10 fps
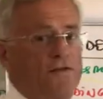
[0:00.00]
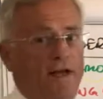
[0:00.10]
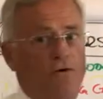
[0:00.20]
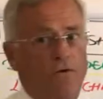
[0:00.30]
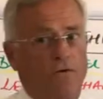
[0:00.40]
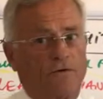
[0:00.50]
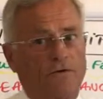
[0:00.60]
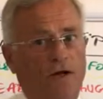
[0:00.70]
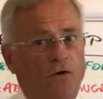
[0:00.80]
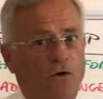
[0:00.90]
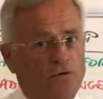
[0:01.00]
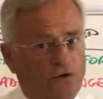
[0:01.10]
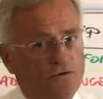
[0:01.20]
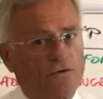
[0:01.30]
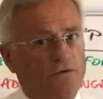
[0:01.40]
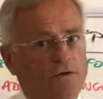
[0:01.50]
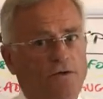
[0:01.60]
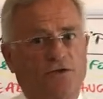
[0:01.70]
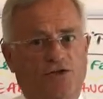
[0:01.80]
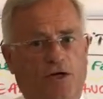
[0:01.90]
stakeholders, not just
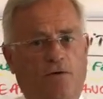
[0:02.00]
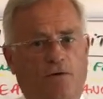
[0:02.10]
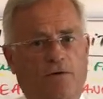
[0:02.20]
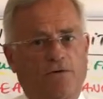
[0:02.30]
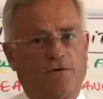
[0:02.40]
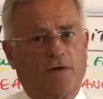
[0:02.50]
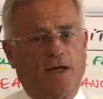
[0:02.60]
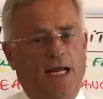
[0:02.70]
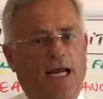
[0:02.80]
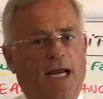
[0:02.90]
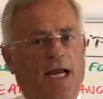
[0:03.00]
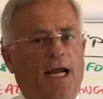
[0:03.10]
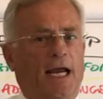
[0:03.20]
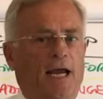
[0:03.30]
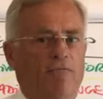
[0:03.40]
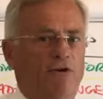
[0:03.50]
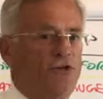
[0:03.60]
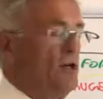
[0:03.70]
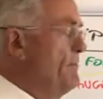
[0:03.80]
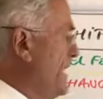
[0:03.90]
the shareholders. We should